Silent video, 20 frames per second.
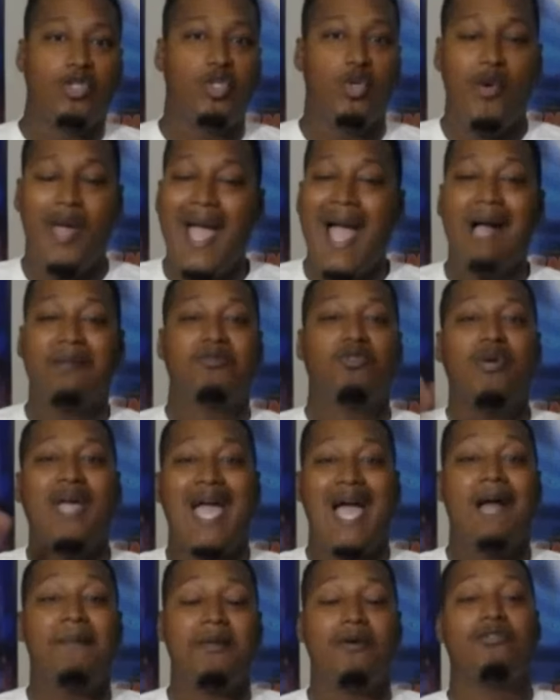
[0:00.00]
You have to
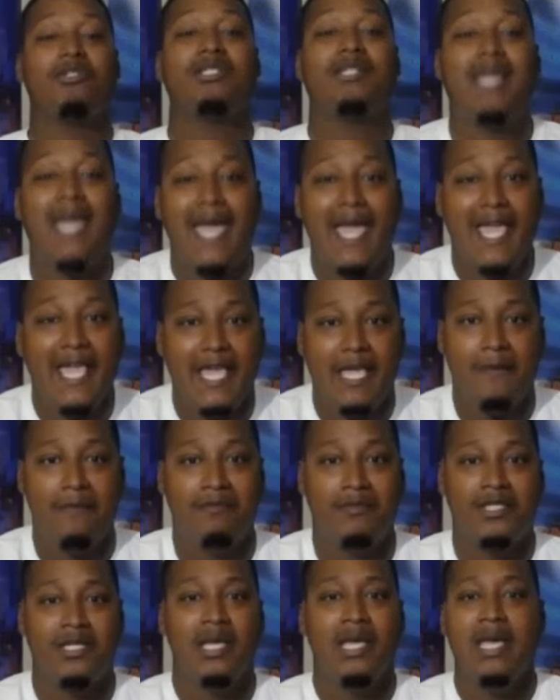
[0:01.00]
have those games
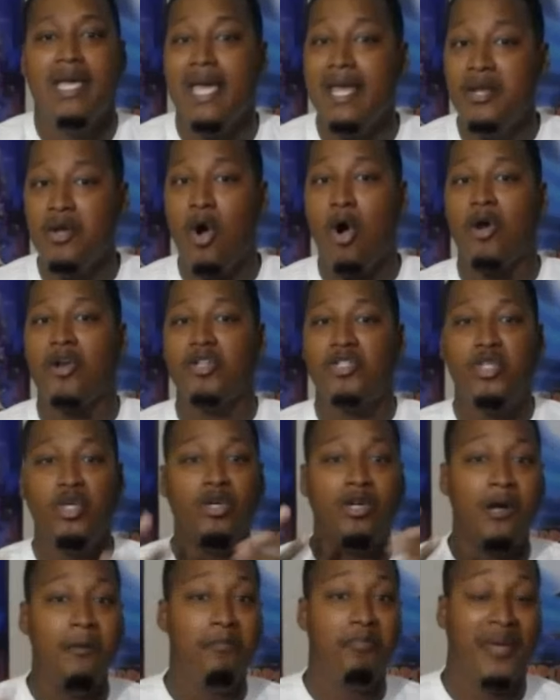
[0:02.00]
in order to
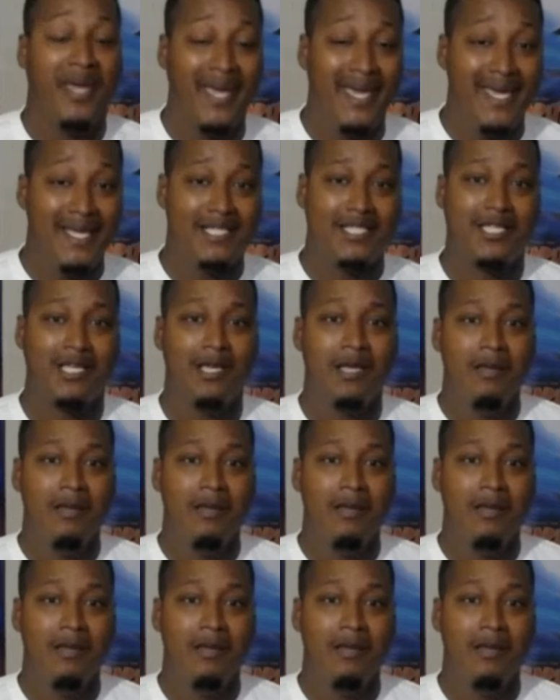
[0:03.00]
compete.